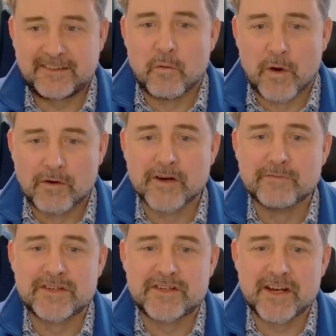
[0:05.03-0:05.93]
Welcome
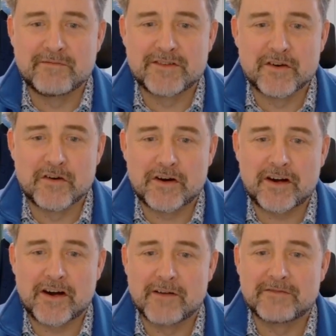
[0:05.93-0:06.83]
to Team Talk.
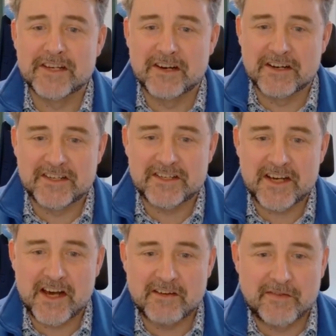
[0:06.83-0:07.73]
I'm delighted to
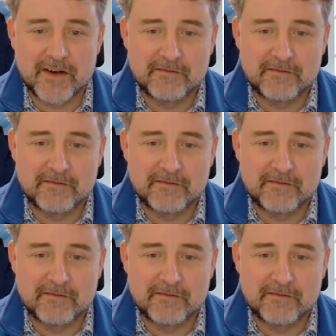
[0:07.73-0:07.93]
have